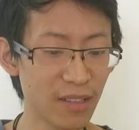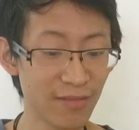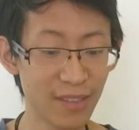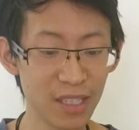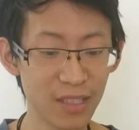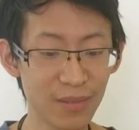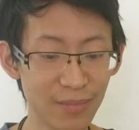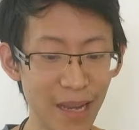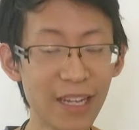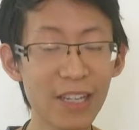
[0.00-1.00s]
This
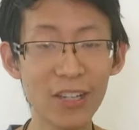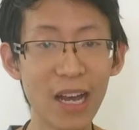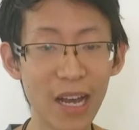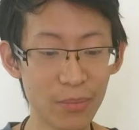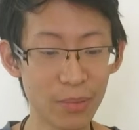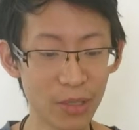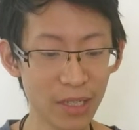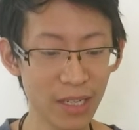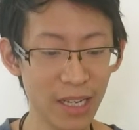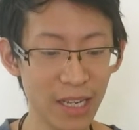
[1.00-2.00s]
package that I bought
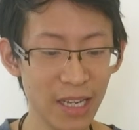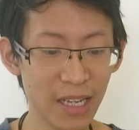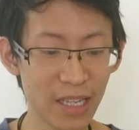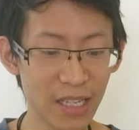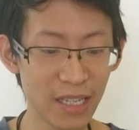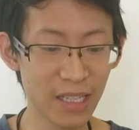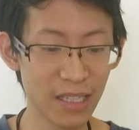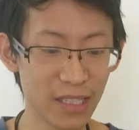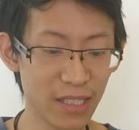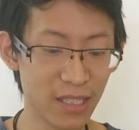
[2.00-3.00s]

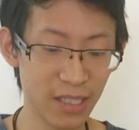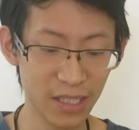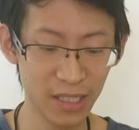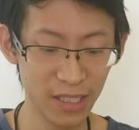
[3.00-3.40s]
is